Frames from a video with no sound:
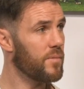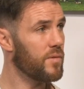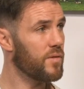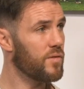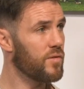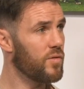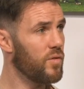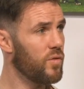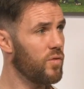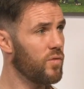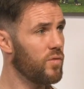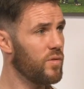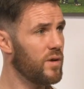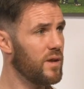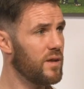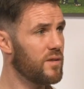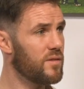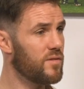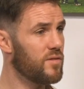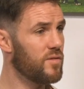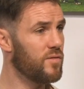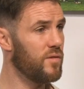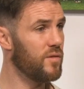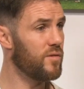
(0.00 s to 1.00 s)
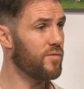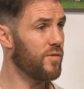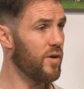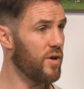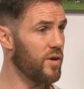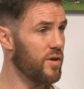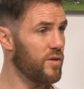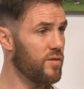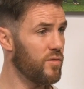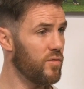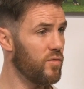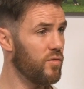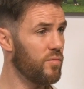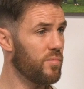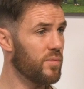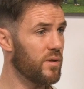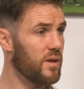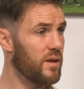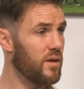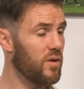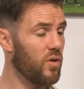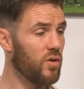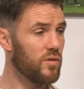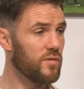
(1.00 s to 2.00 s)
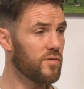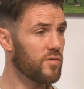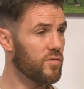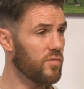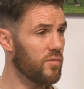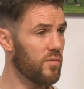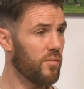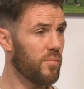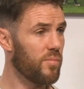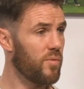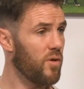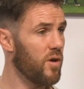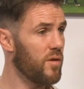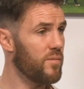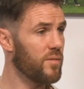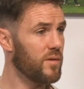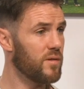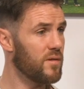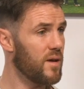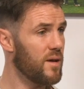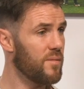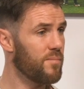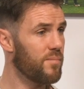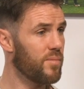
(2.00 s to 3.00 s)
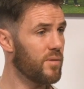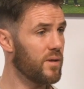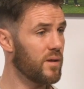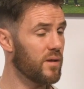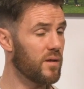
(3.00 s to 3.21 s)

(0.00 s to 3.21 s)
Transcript: so it's it's very doable, and Ulster are a prime example,